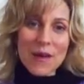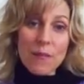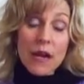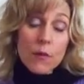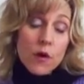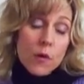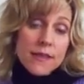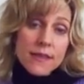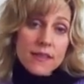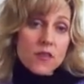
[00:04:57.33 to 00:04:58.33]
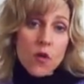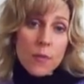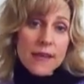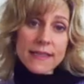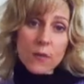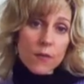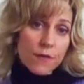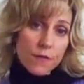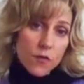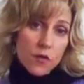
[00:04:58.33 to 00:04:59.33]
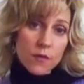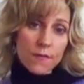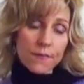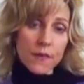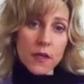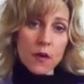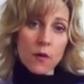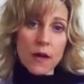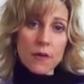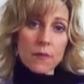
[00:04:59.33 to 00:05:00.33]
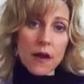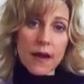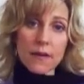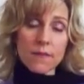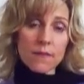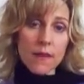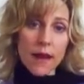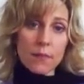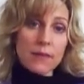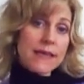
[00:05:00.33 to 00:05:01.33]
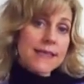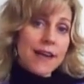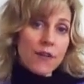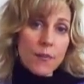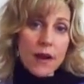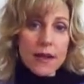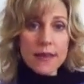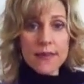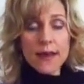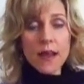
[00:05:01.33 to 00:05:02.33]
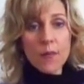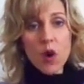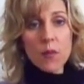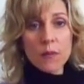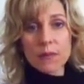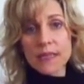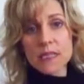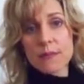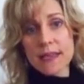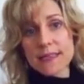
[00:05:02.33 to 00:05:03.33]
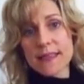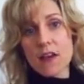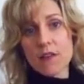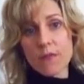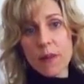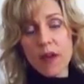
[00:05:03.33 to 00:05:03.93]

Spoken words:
But I would always console myself with food. You know, I'd please everybody and then come home and please myself by